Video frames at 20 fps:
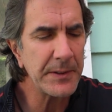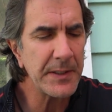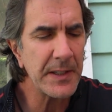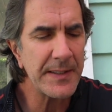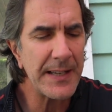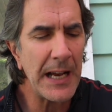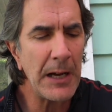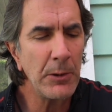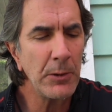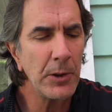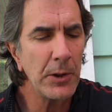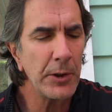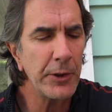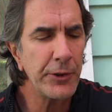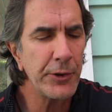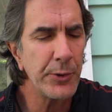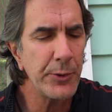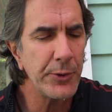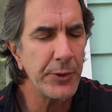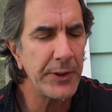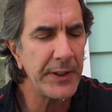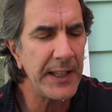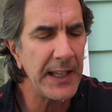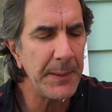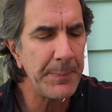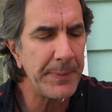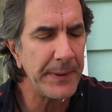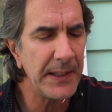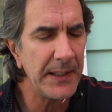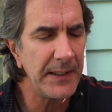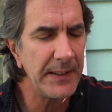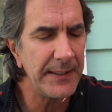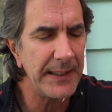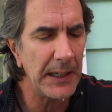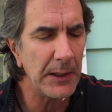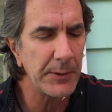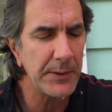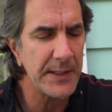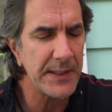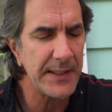It says, how long should you keep in
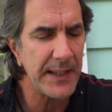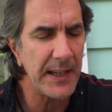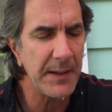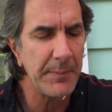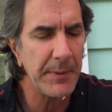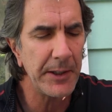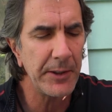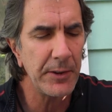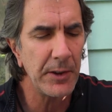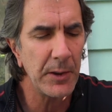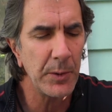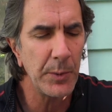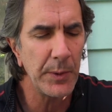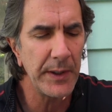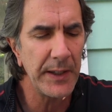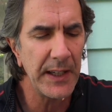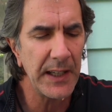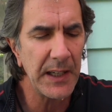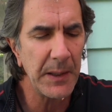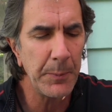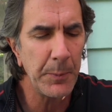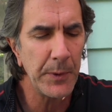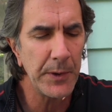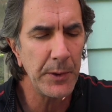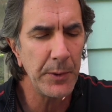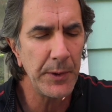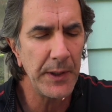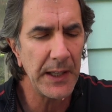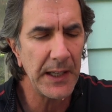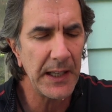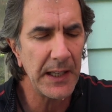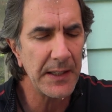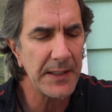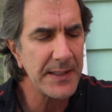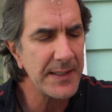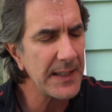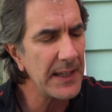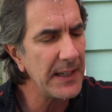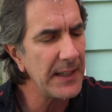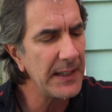downstay? My dog will get up when you get out of
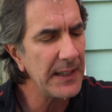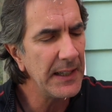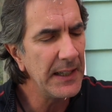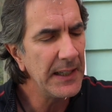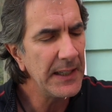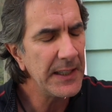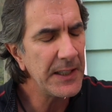sight.